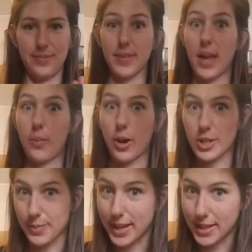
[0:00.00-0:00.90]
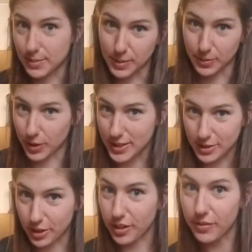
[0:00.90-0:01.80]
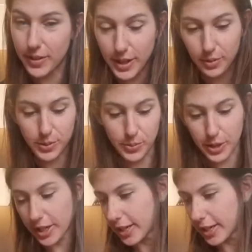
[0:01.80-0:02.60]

I washed my hands before I started the video, don't worry.